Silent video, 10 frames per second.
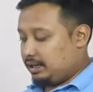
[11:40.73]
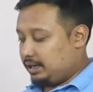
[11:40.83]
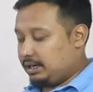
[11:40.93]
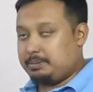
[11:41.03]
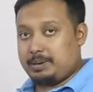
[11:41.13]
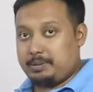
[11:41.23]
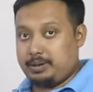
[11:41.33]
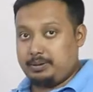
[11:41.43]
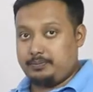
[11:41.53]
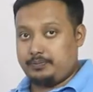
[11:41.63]
in the paper.
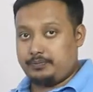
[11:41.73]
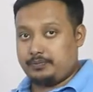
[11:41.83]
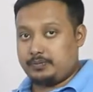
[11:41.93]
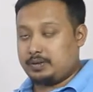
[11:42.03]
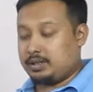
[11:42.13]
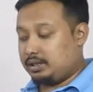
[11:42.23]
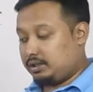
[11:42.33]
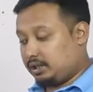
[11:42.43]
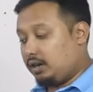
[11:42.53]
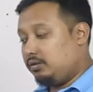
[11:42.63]

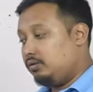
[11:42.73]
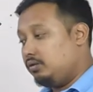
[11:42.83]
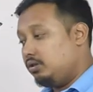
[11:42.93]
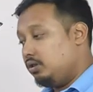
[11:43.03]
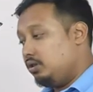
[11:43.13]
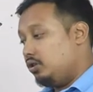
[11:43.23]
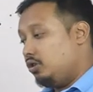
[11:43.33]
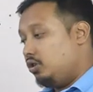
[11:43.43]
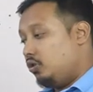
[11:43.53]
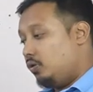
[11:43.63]
Now
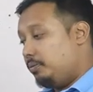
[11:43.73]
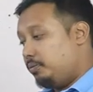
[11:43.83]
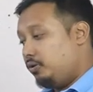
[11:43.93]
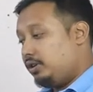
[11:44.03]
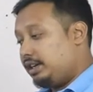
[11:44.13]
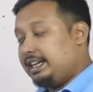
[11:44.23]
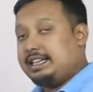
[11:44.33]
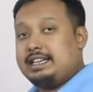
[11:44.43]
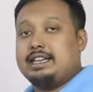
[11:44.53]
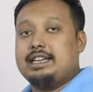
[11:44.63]
we'll put
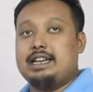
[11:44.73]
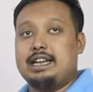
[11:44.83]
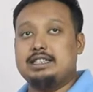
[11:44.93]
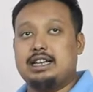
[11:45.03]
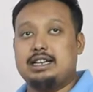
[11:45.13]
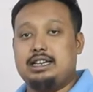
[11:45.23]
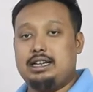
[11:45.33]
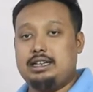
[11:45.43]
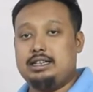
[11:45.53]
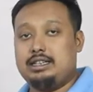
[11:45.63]
it inside the